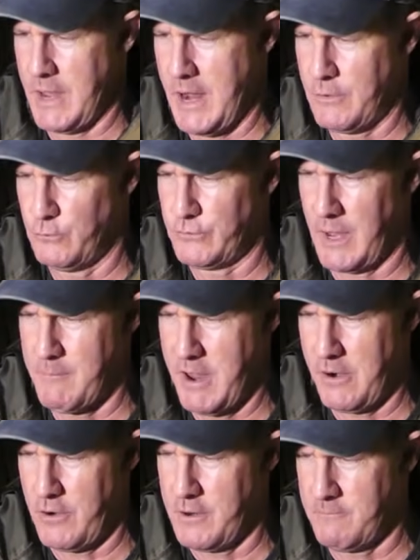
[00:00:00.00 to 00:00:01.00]
handles come
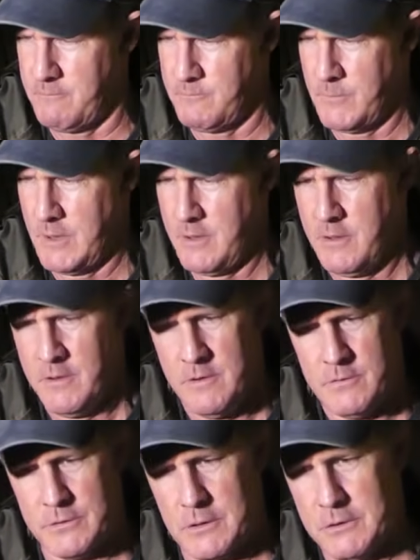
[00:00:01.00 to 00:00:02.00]
out on it,
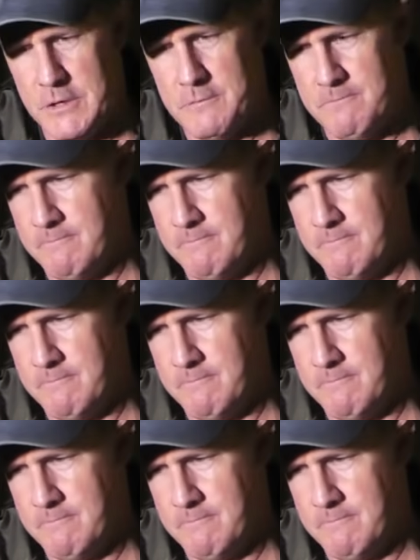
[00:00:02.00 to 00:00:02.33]
got the lid.